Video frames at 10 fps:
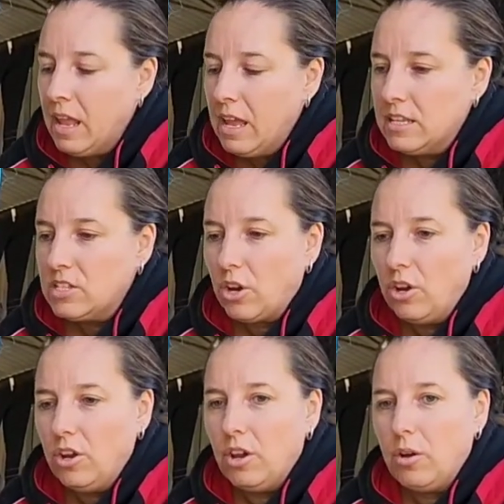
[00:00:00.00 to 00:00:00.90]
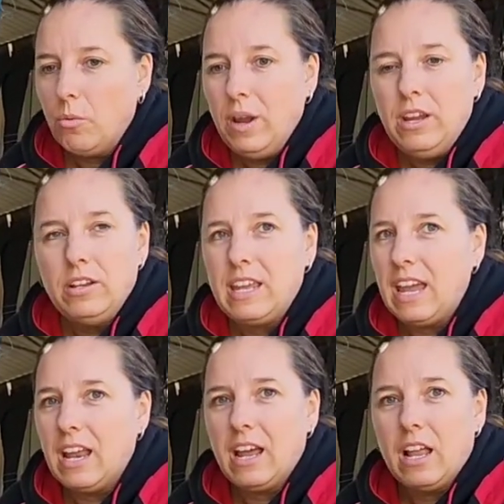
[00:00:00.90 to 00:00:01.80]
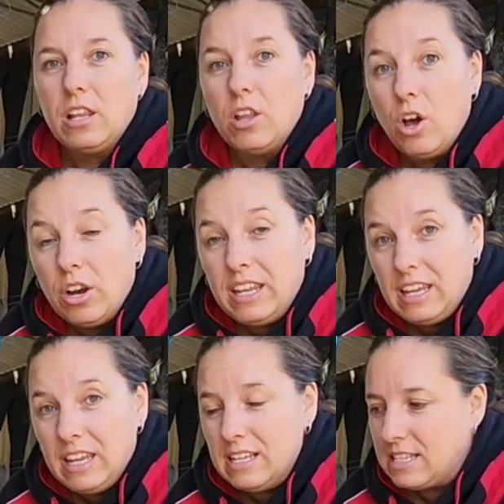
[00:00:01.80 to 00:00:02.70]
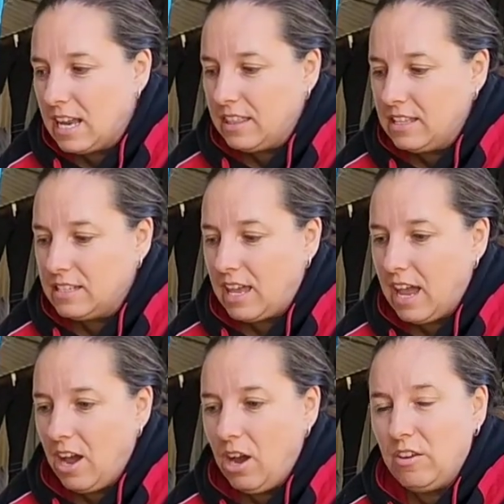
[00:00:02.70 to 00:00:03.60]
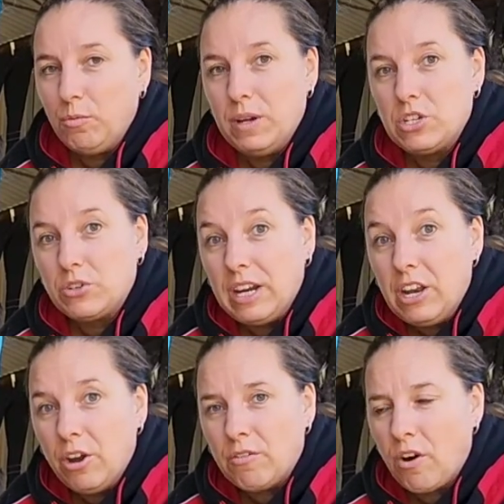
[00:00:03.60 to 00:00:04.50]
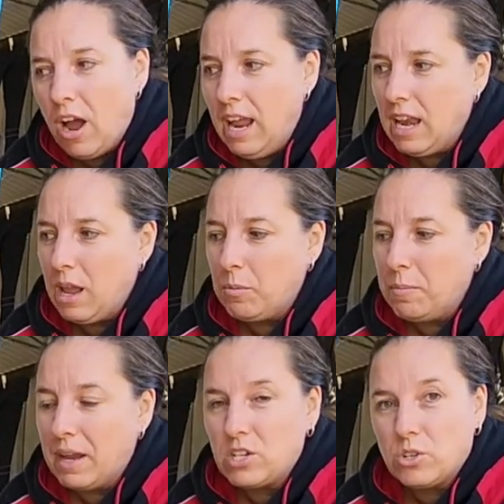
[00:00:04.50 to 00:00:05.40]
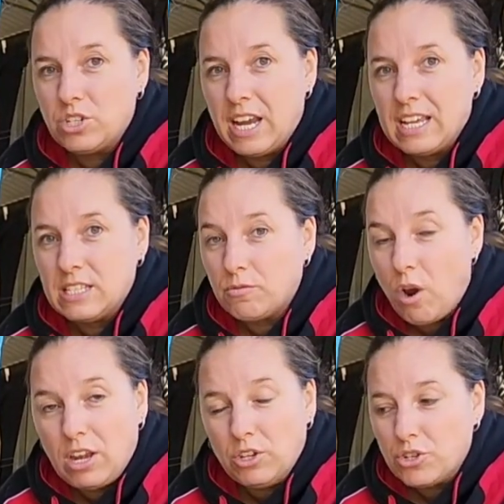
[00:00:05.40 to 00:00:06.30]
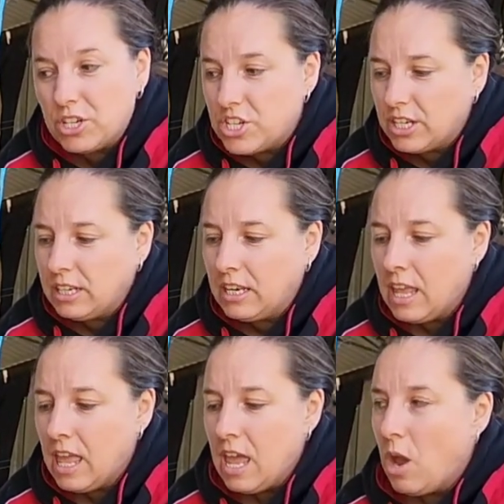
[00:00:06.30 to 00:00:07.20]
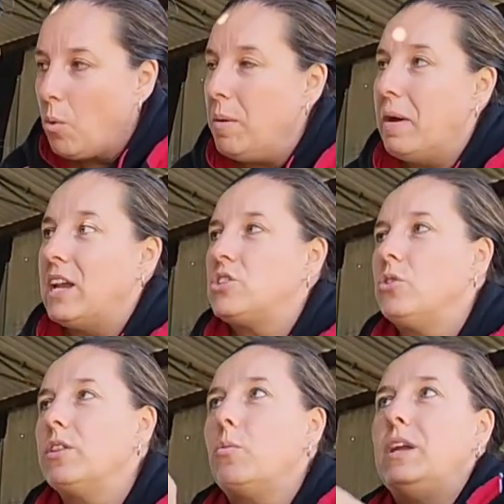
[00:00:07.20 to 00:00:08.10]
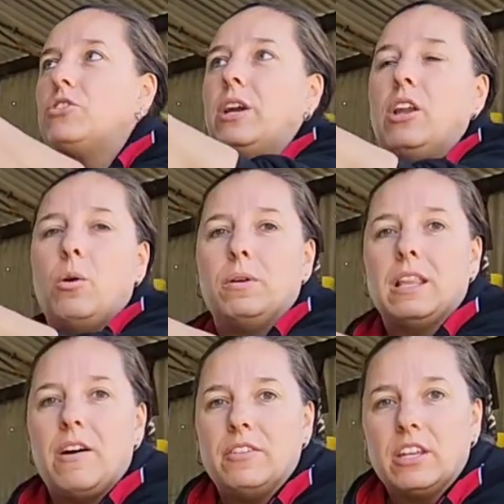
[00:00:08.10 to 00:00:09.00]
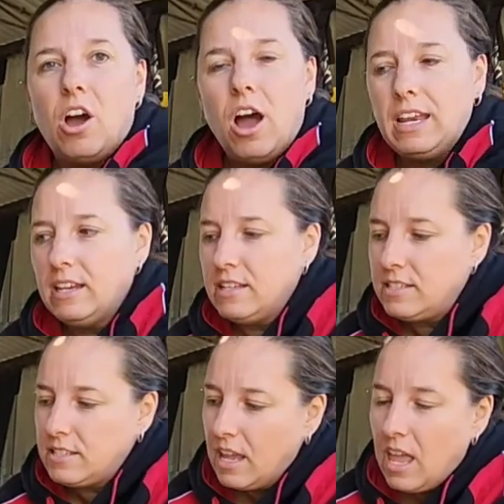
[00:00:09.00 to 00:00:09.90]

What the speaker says: So we could get a lot of years out of this cow if we treat her right and we make sure she has the right nutrition. We make sure that we treat her with love and kindness.